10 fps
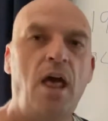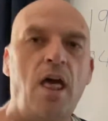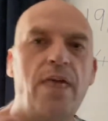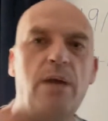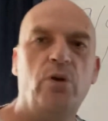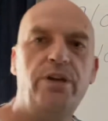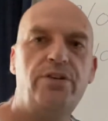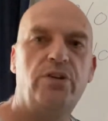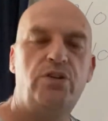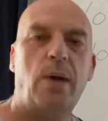Then what you
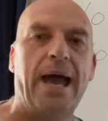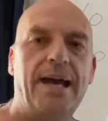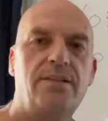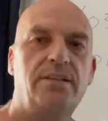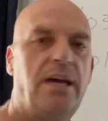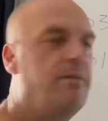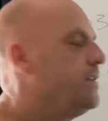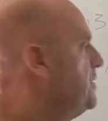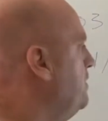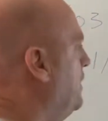do is you add together
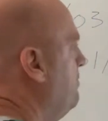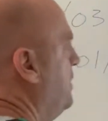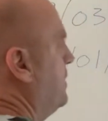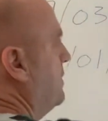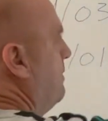the two numbers.